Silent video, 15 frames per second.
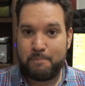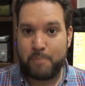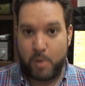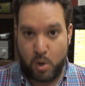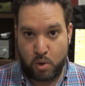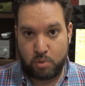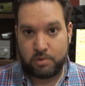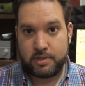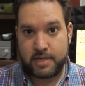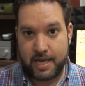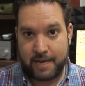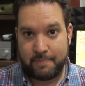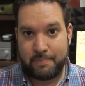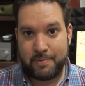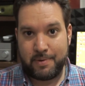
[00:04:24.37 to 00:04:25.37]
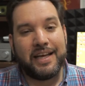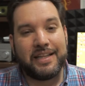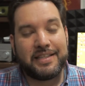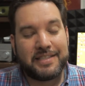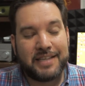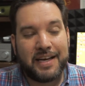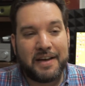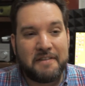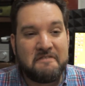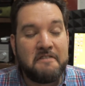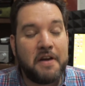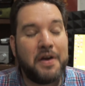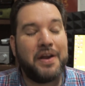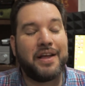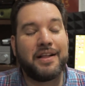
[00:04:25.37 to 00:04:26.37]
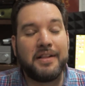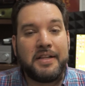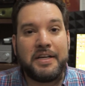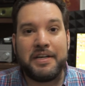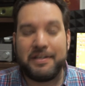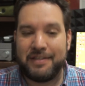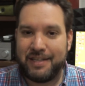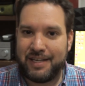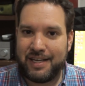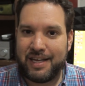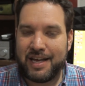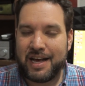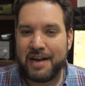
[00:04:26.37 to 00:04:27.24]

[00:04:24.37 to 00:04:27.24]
prototype. It's very clearly